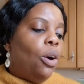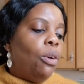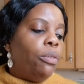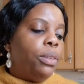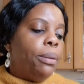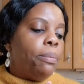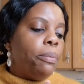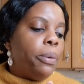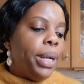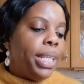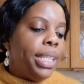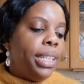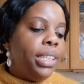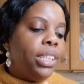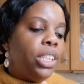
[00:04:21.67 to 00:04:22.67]
of the
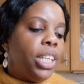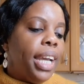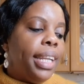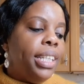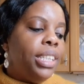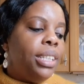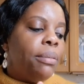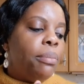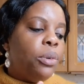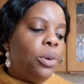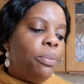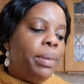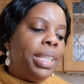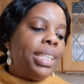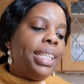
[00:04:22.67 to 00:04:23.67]
present challenging
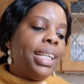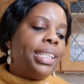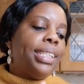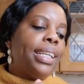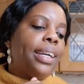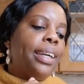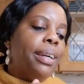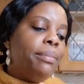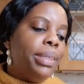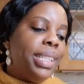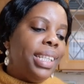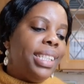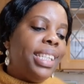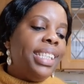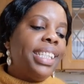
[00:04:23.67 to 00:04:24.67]
moment that
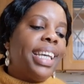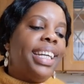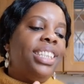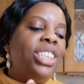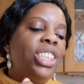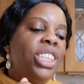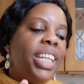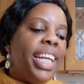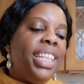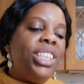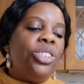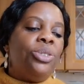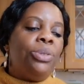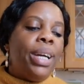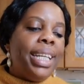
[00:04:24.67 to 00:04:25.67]
circumstances can
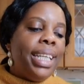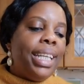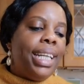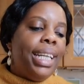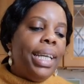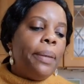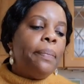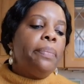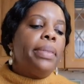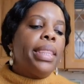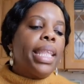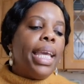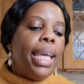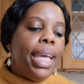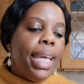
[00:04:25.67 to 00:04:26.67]
change radically
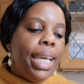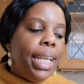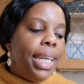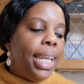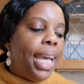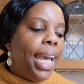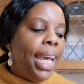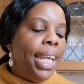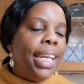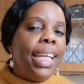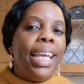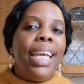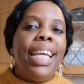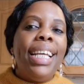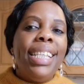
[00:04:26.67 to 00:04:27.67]
in an
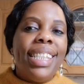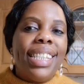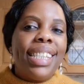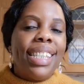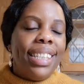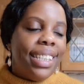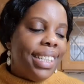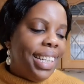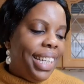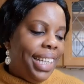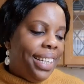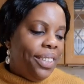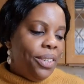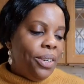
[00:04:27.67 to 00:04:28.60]
instantly.